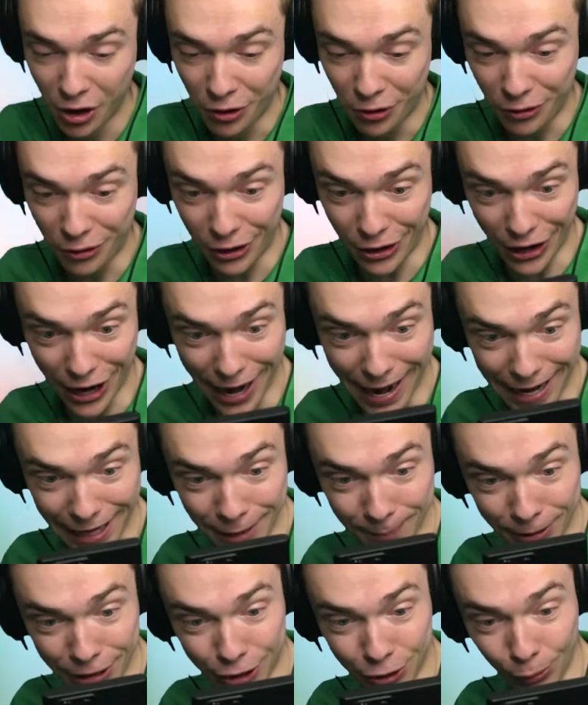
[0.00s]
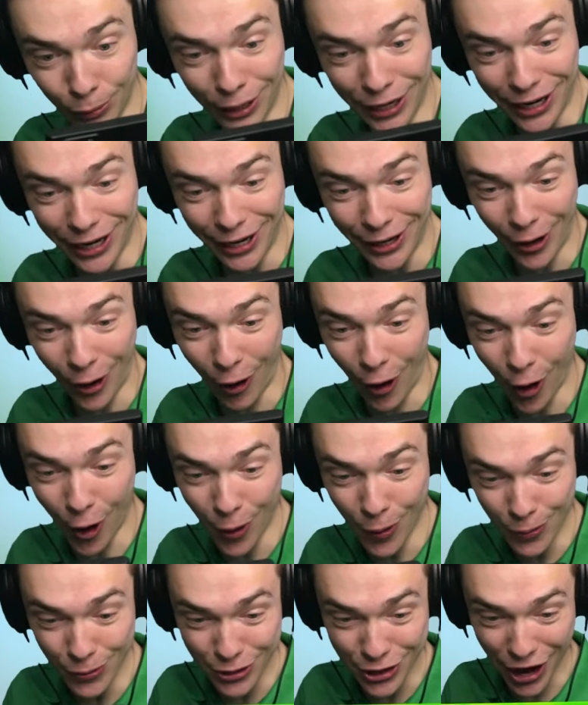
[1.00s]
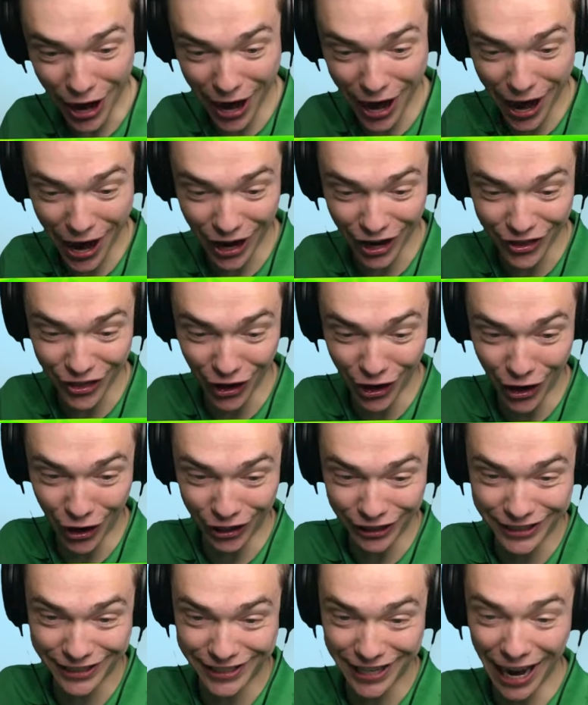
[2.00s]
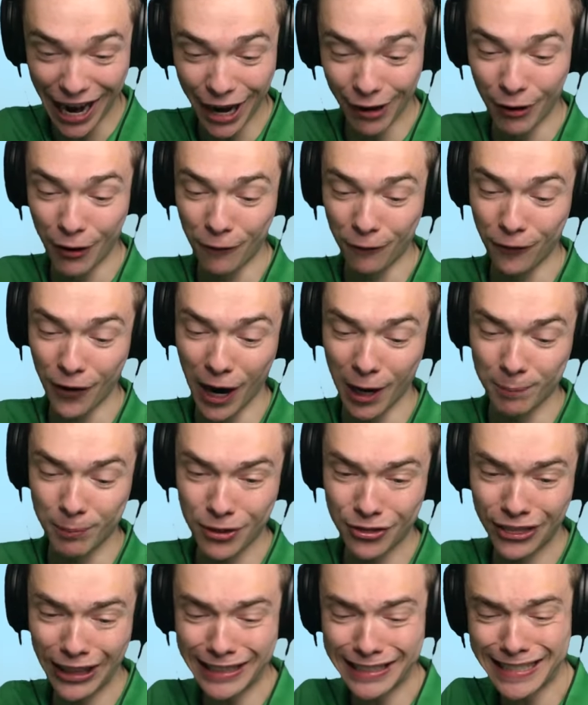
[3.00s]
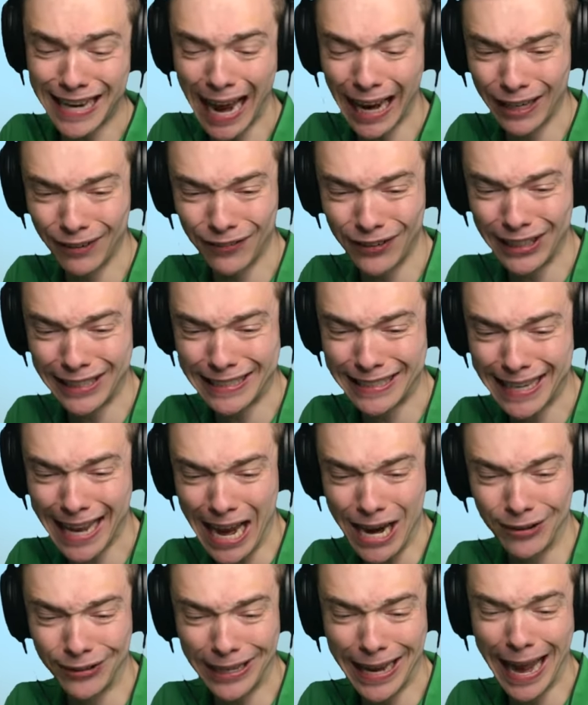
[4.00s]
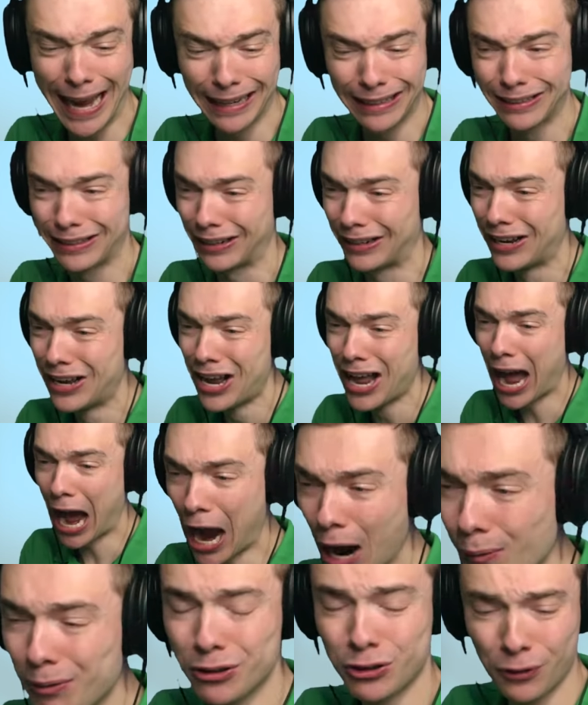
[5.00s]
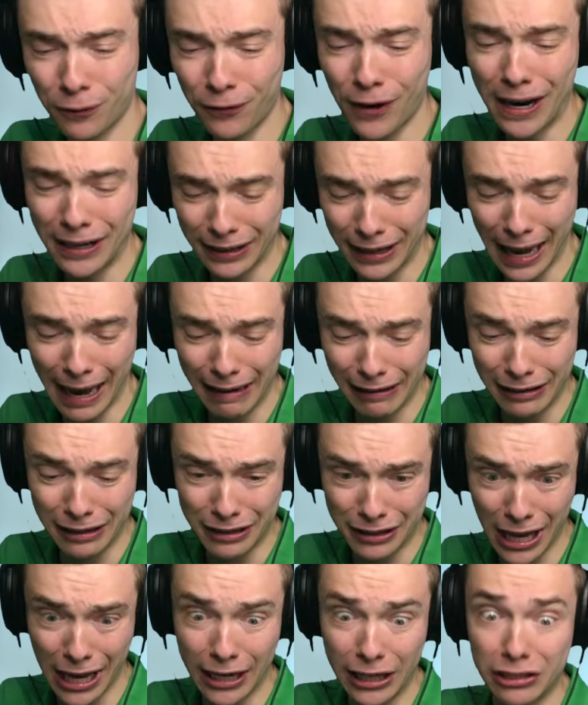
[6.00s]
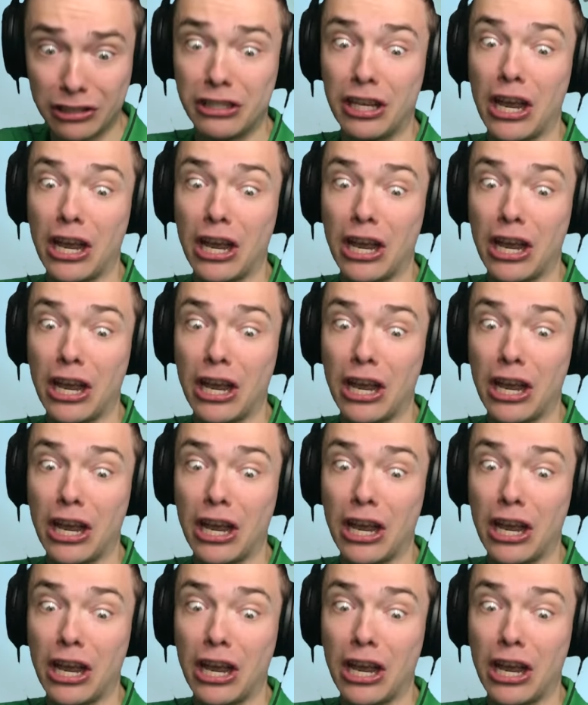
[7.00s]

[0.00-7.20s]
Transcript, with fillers: Right in between. Oh, yeah. They are terrified, but that's not even a scary alien. I want to find an alien that is